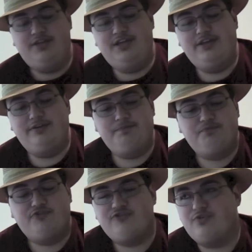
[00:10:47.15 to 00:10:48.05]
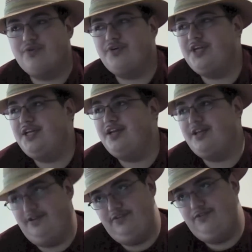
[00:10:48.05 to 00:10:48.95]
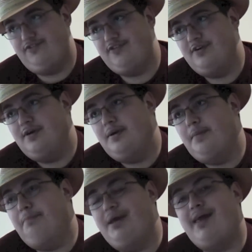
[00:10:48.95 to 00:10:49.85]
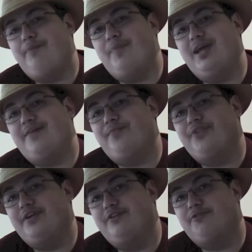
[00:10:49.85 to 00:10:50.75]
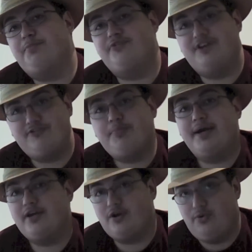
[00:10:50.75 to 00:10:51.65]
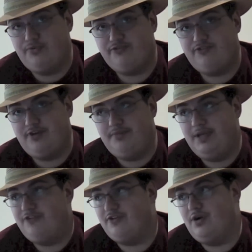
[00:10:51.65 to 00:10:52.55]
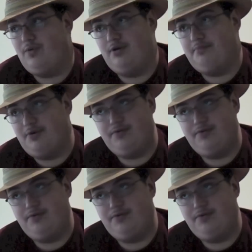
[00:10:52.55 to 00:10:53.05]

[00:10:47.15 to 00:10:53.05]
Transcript: The story is Batman is possessed by a ghost and made to go on a